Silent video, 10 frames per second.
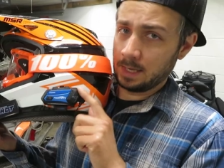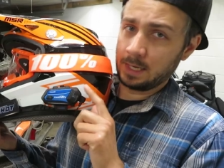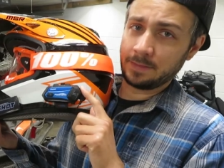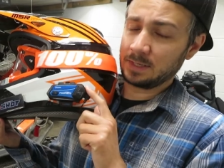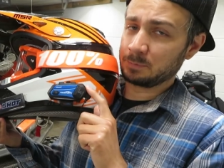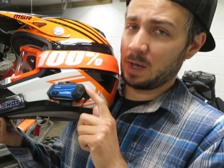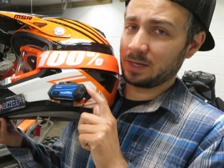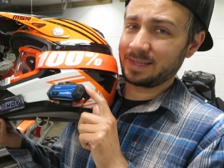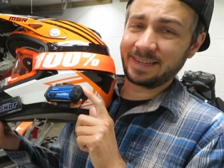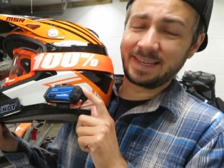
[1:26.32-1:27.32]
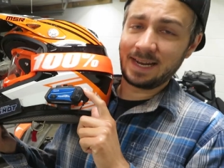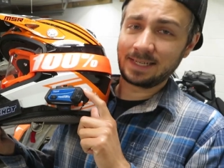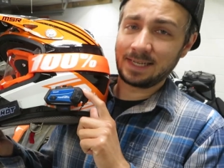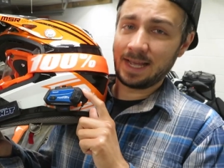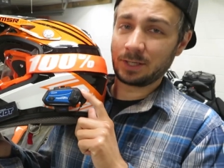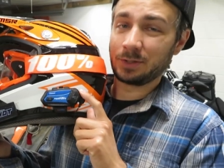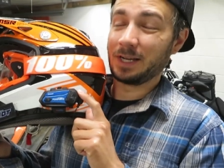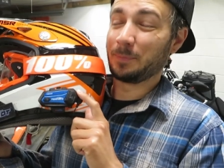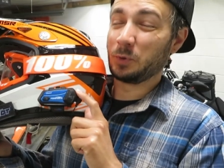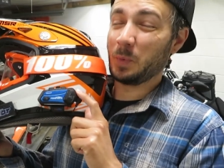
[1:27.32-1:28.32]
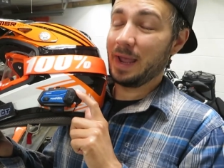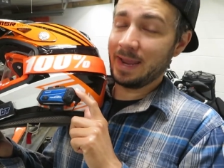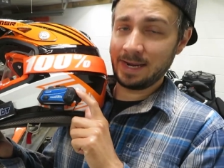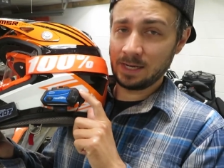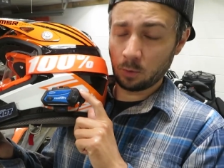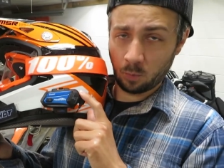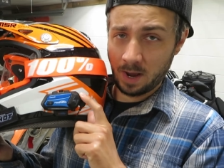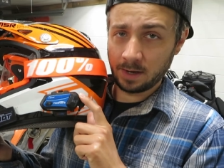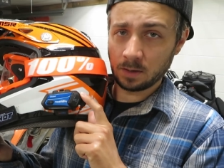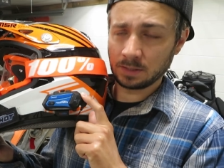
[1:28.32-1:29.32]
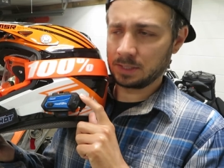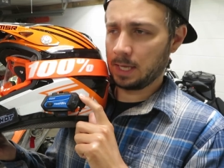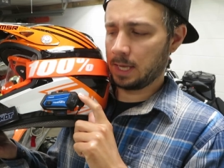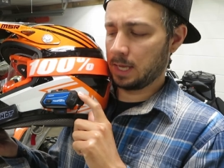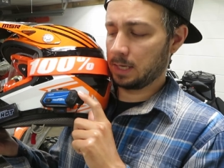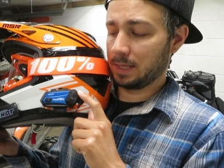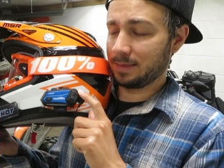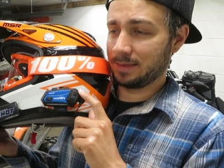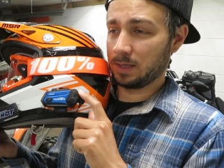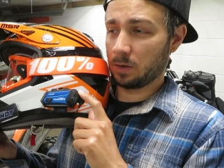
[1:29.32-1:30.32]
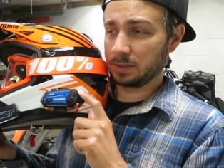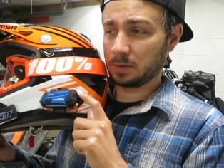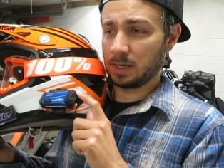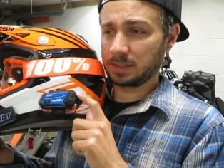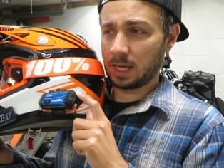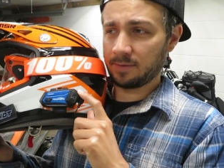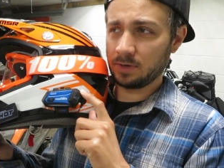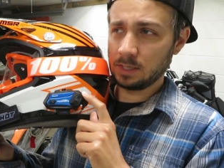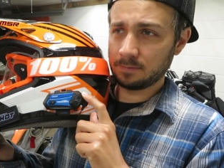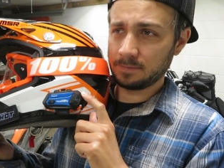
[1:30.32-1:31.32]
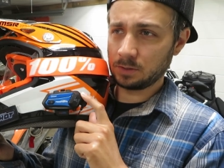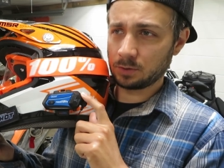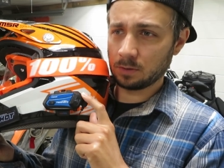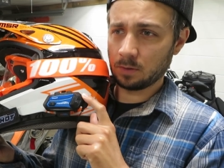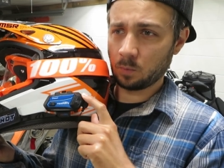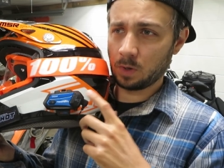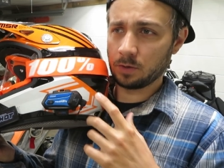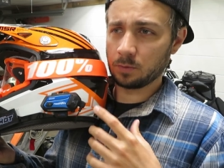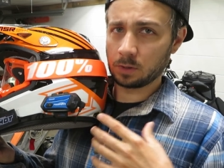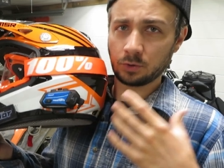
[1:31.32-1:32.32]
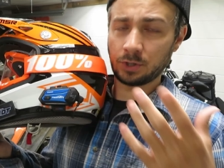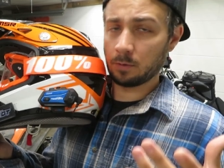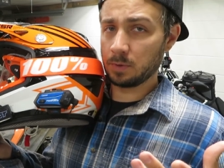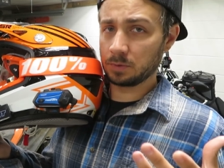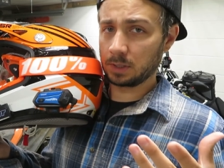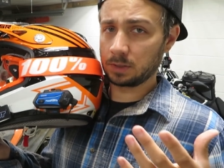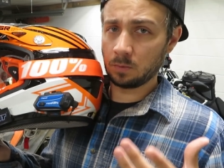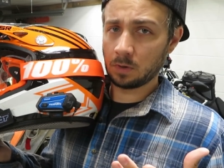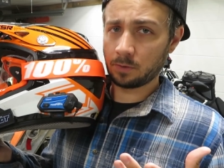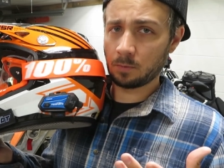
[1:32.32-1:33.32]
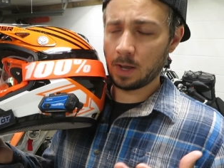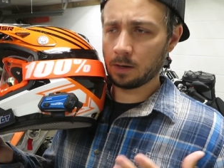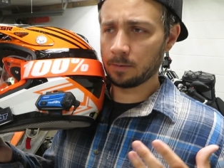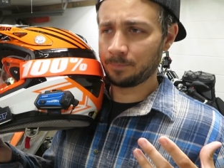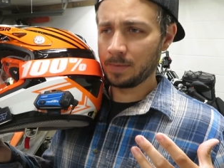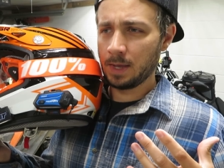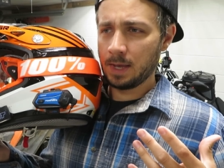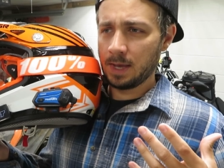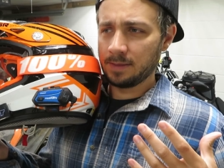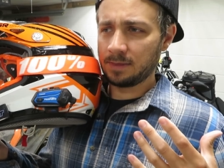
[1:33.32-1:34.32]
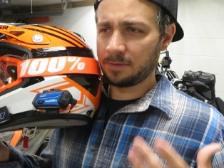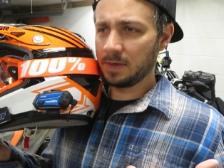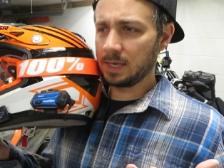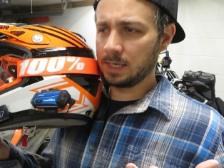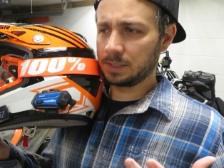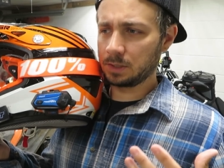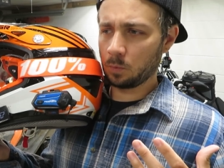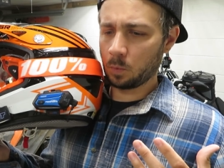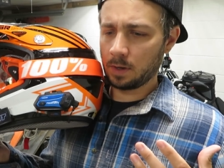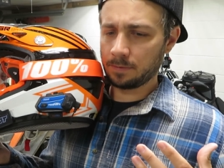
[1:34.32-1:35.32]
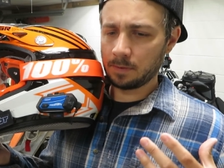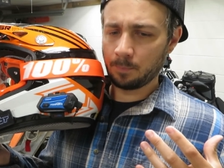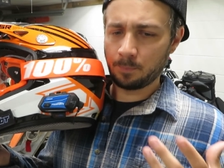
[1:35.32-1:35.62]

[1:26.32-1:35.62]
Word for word: and this model can connect actually up to eight riders, and it also has kind of a neat feature where you can share music to another rider. The thing is, with